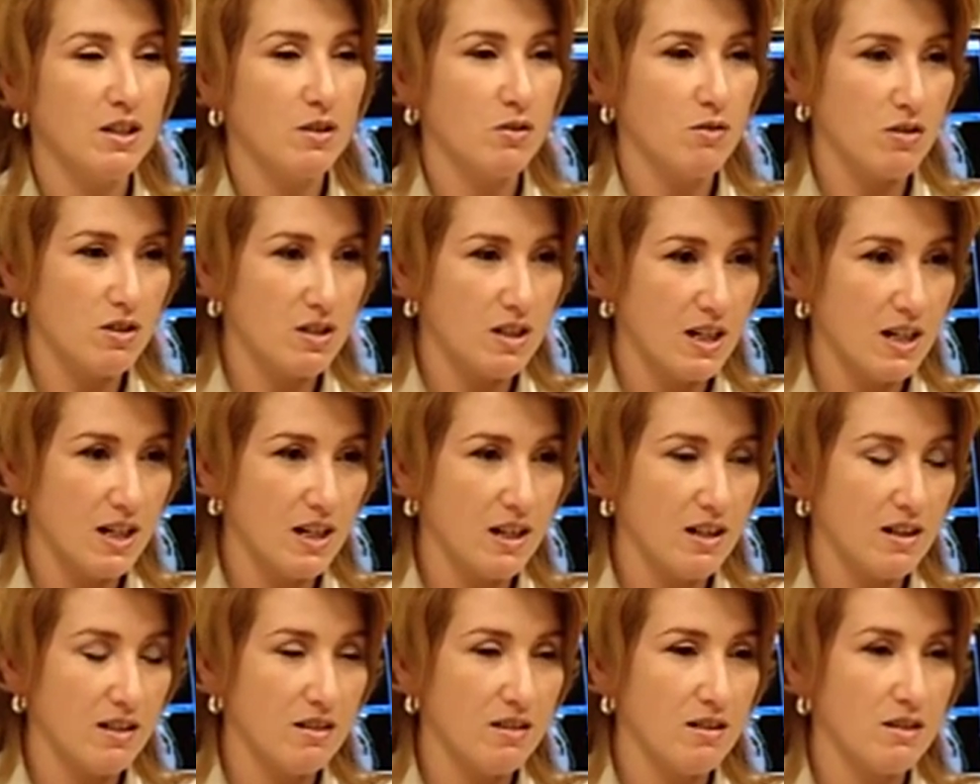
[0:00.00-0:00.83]

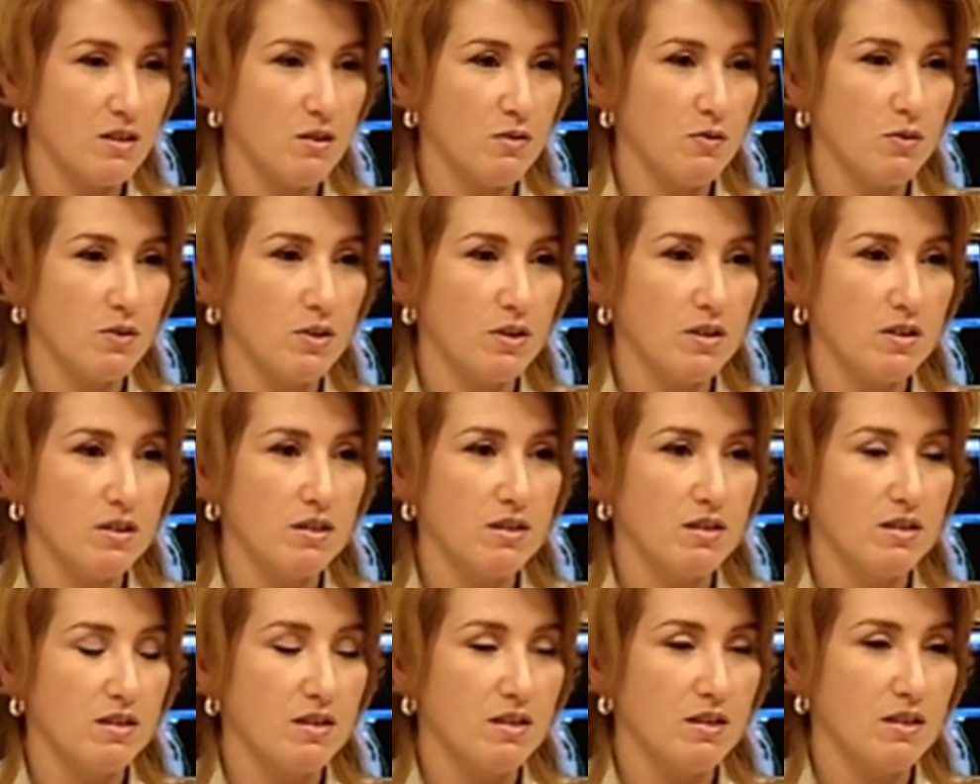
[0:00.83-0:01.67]
understand the different
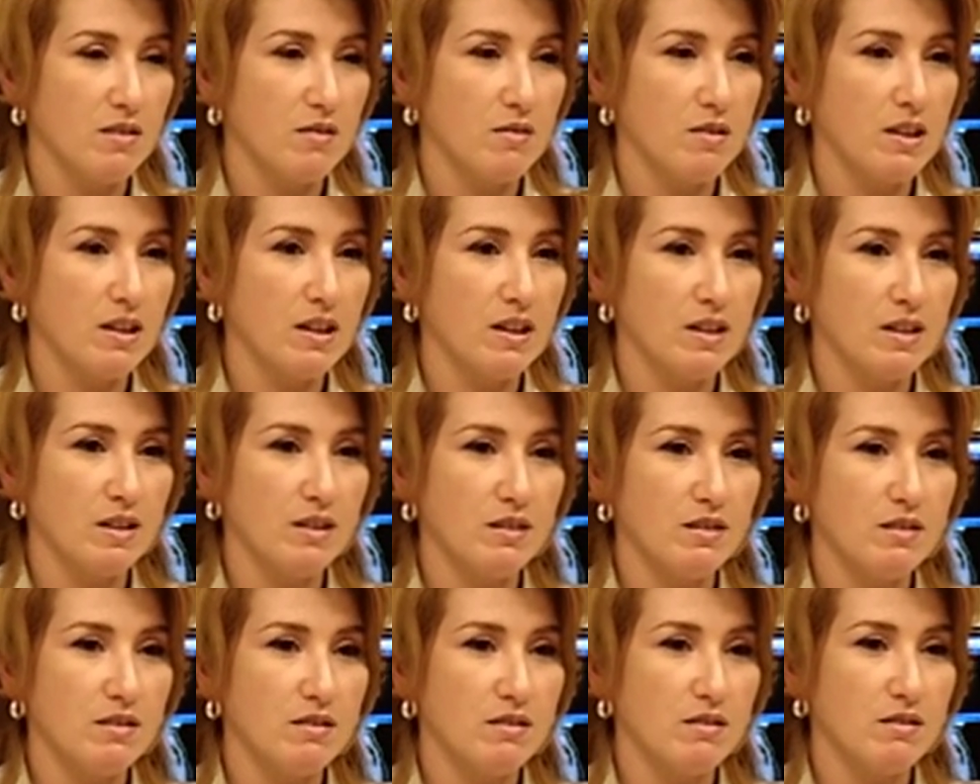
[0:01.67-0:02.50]

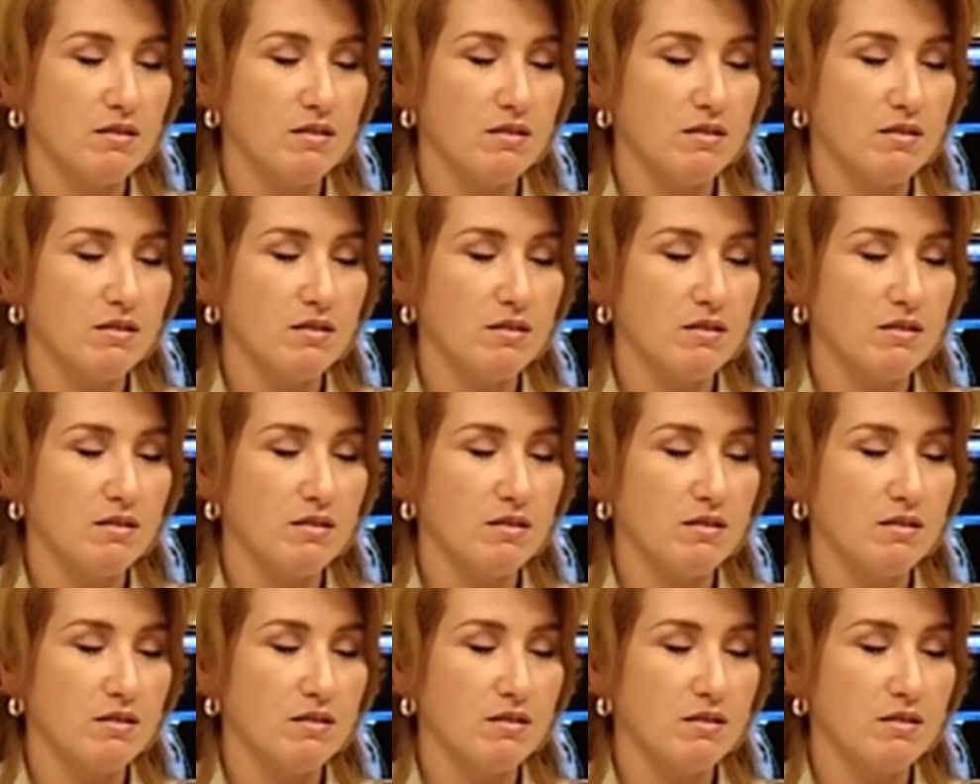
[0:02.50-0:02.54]
uh,